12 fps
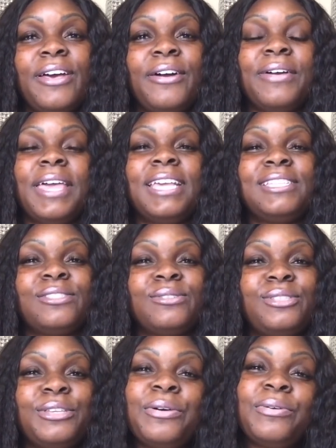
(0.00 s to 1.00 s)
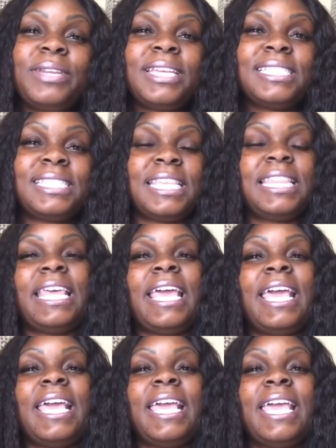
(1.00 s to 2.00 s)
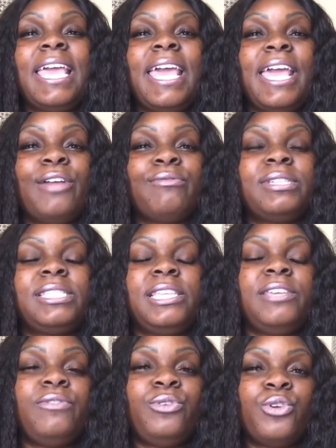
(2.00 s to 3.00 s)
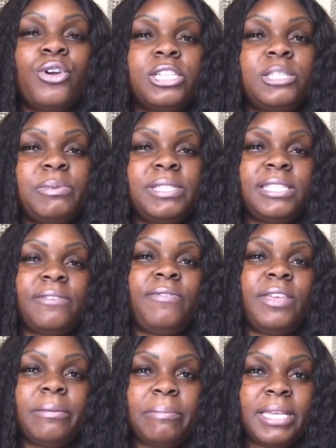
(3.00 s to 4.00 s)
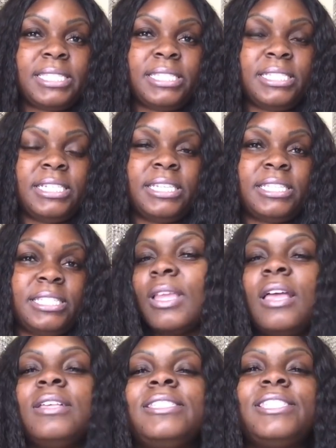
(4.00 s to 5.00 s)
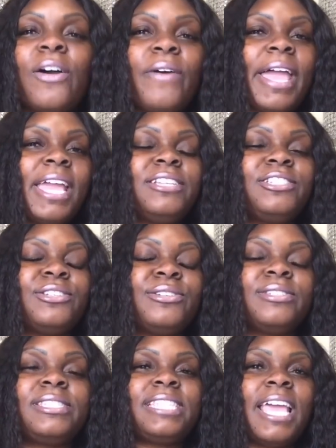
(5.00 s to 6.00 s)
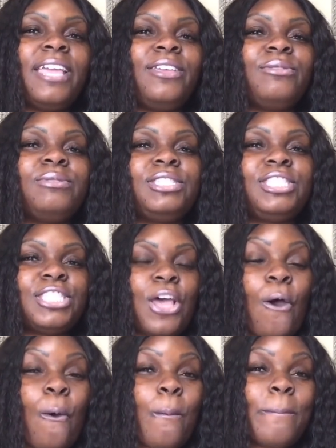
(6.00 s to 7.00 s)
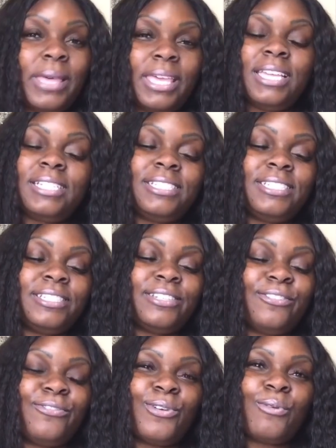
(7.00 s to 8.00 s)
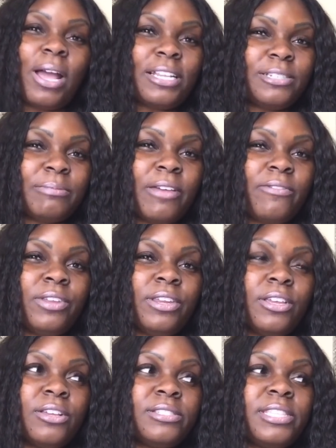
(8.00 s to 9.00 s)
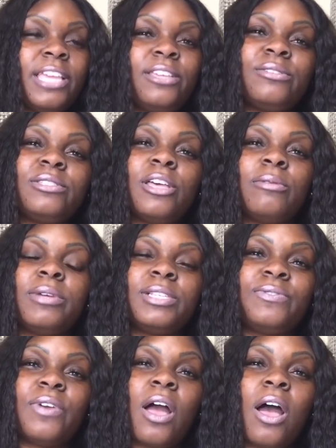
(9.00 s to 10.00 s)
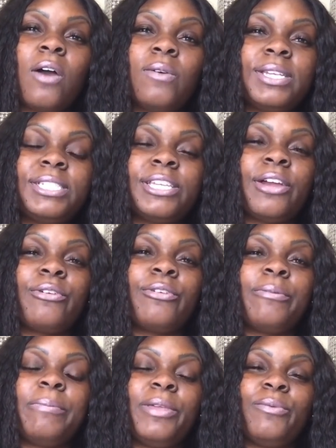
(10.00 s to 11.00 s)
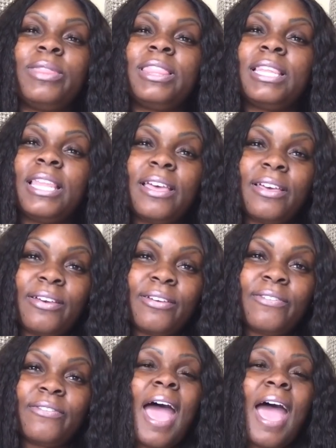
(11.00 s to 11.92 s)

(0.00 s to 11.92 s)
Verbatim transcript: Okay, so tune into that and receive your specific messages. So, angels, thank you so much for watching my videos. Thank you so much for always showering me with love.